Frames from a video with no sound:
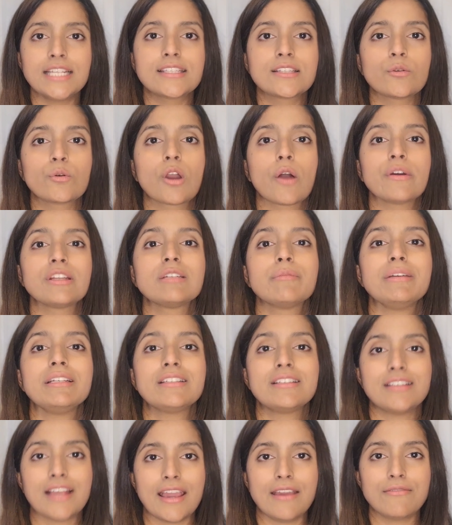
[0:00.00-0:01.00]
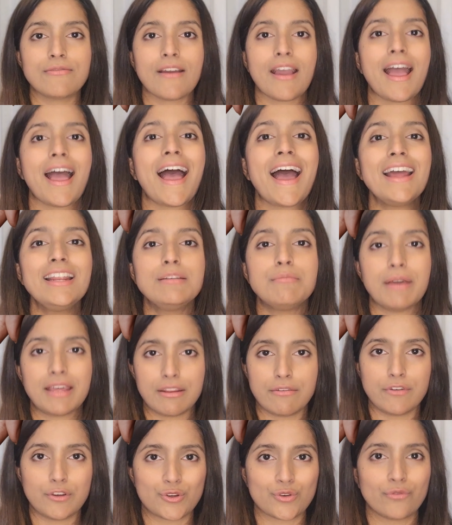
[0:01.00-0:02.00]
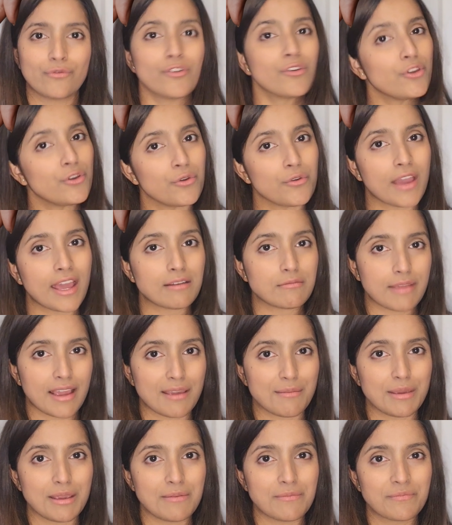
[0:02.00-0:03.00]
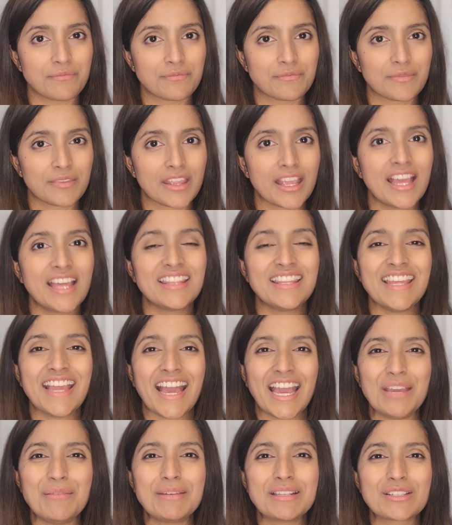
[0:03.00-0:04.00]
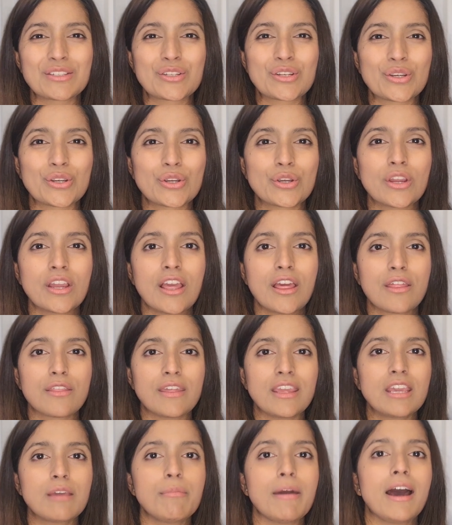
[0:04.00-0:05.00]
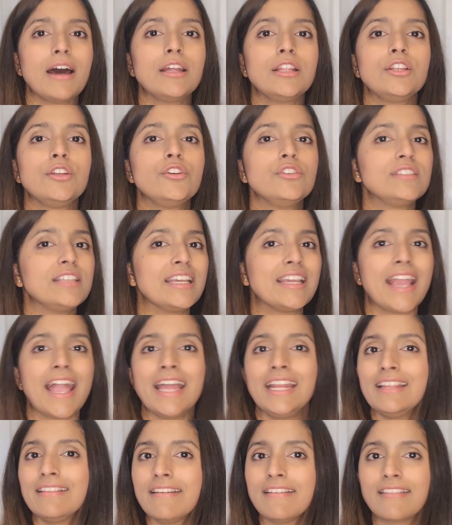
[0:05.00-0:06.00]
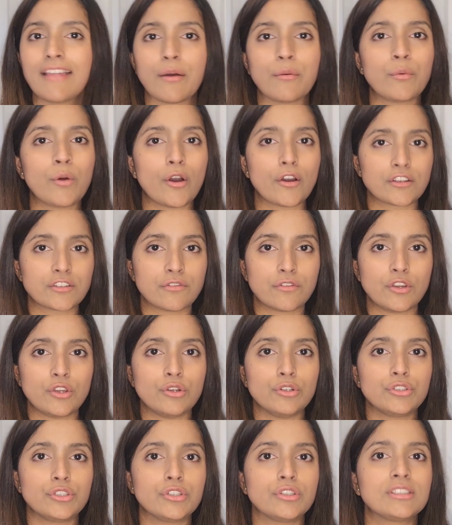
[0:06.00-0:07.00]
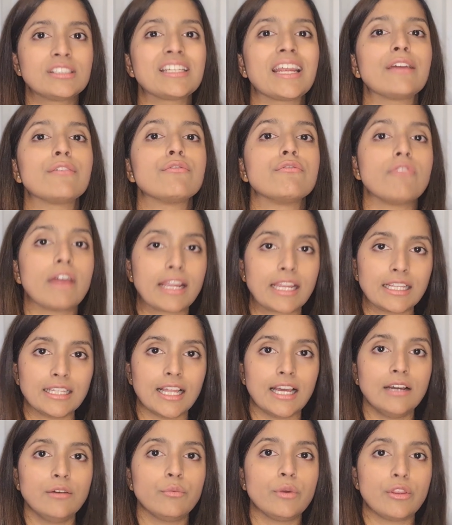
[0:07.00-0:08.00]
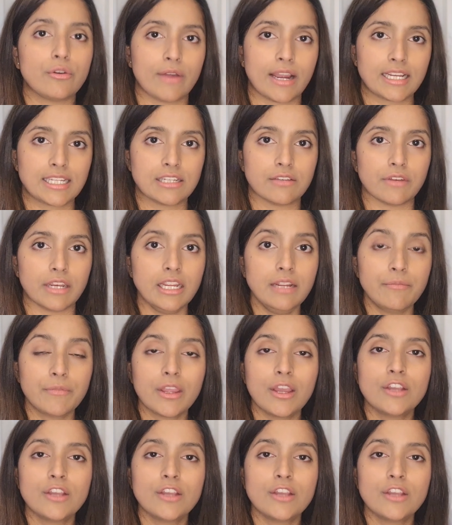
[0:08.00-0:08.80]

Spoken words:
is still going to be safe and beneficial for you and baby. The aim is to think about using anything that works for you to stay regular with your activity.